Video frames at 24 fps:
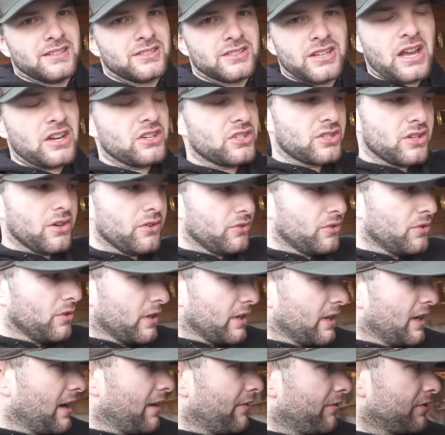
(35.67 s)
So I just don't do
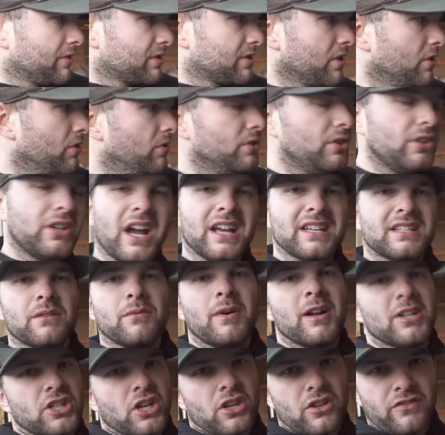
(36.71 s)
it enough. So you guys
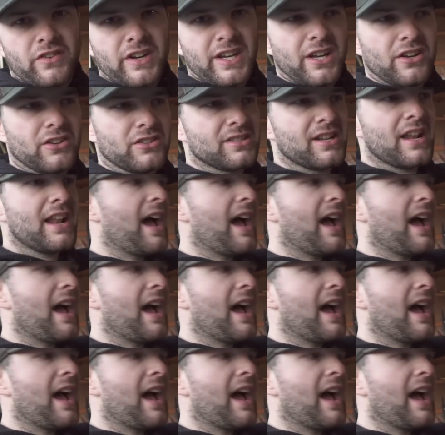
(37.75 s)
can watch other videos